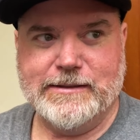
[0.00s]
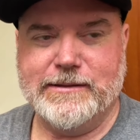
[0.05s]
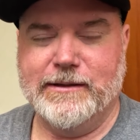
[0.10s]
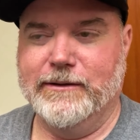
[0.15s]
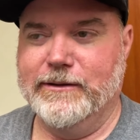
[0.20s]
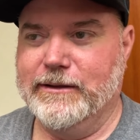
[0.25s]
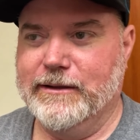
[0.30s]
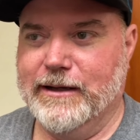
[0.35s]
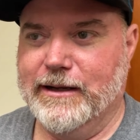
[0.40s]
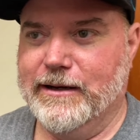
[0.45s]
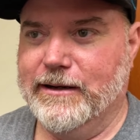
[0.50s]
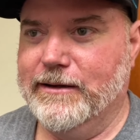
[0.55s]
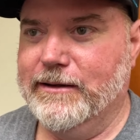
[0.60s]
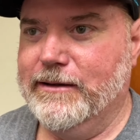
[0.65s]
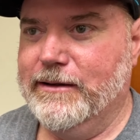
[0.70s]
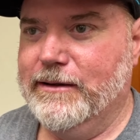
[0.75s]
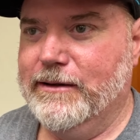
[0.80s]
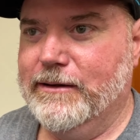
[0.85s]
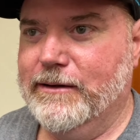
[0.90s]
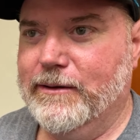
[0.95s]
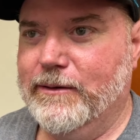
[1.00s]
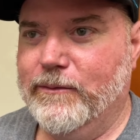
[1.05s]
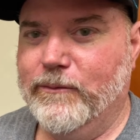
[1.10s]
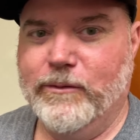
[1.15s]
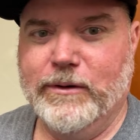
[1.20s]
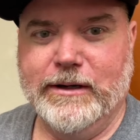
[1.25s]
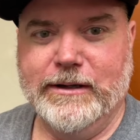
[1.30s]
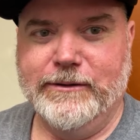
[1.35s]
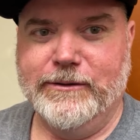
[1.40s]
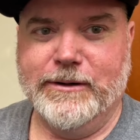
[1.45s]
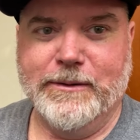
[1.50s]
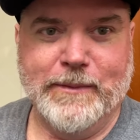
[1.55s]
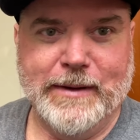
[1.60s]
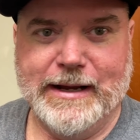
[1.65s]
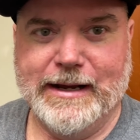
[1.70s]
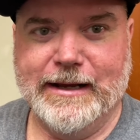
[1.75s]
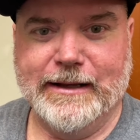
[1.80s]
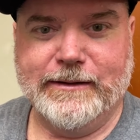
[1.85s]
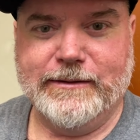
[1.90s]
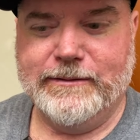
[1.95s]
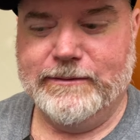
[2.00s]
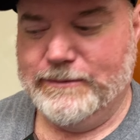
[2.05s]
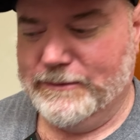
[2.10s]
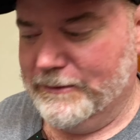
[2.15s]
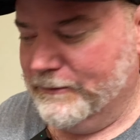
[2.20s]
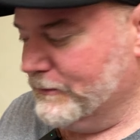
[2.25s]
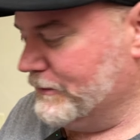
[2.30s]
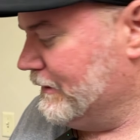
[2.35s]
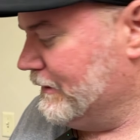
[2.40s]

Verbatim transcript: So you gotta really do the math on